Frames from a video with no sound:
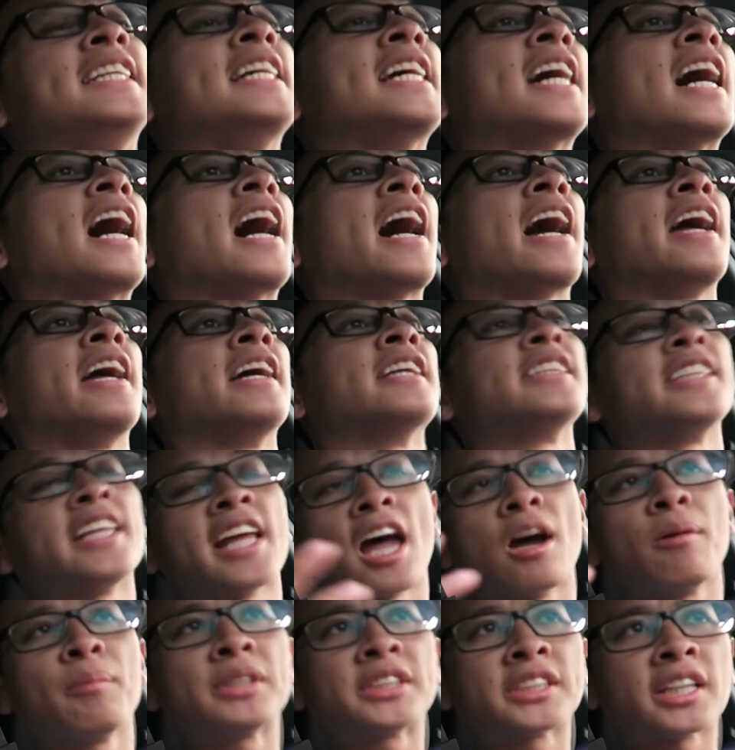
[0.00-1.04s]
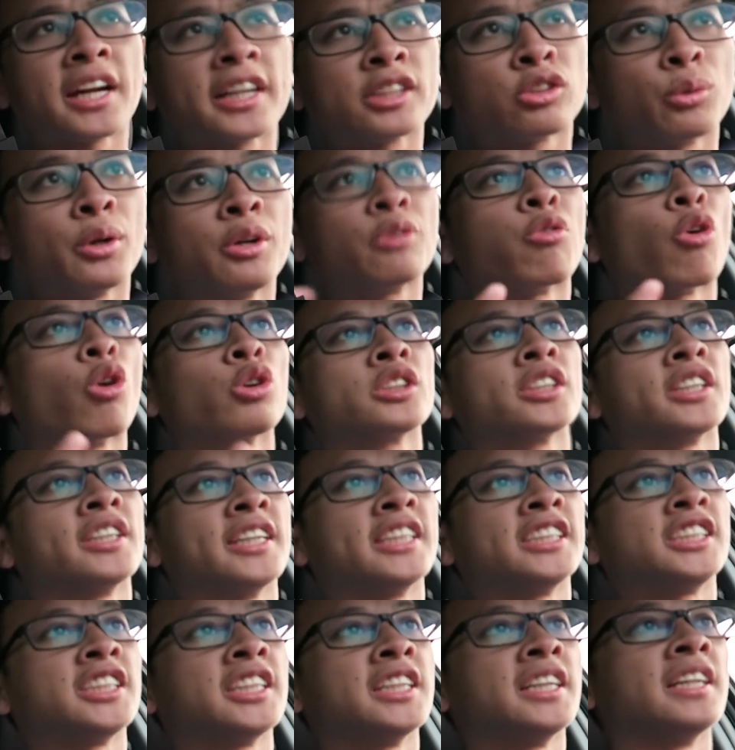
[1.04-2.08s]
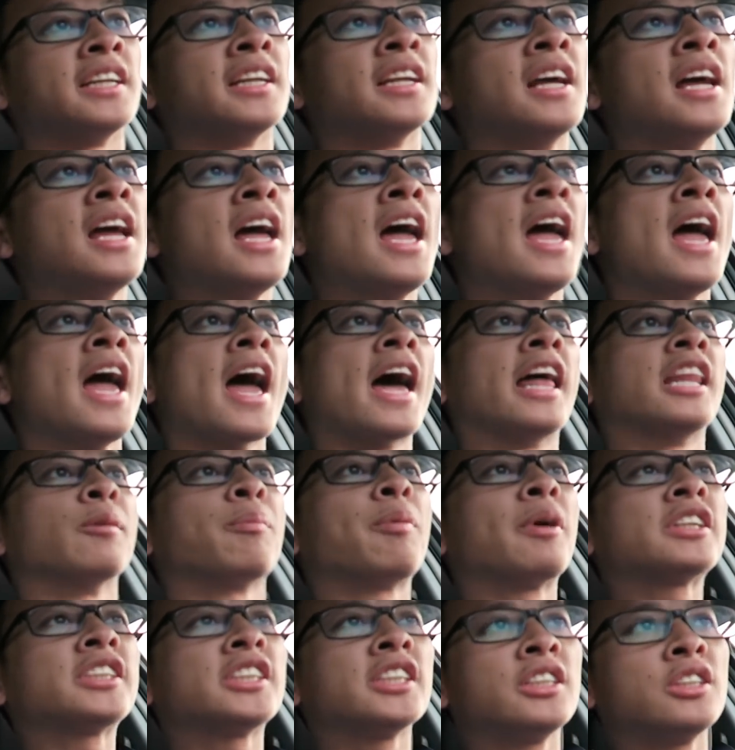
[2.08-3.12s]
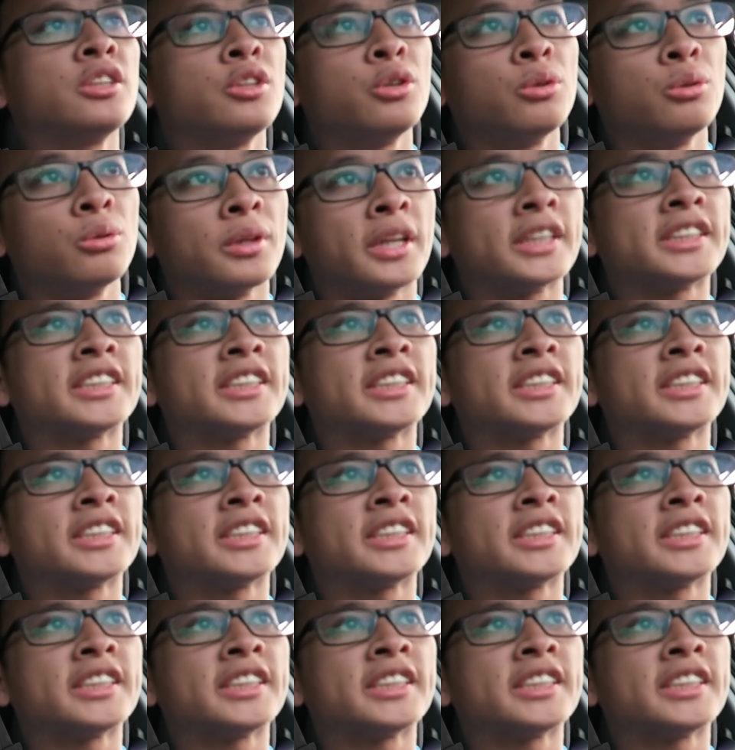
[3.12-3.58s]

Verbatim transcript: T I. It's the M S I Twin Frozen Edition. And the person who